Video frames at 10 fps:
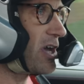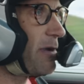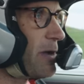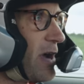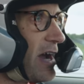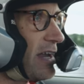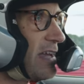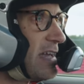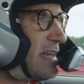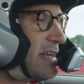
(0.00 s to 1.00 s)
Coming back
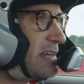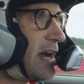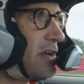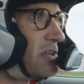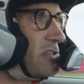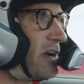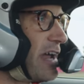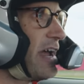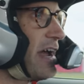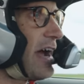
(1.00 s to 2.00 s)
down this
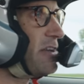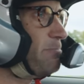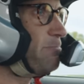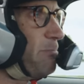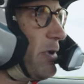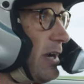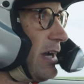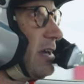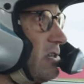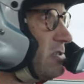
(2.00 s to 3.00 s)
straight here, and bang,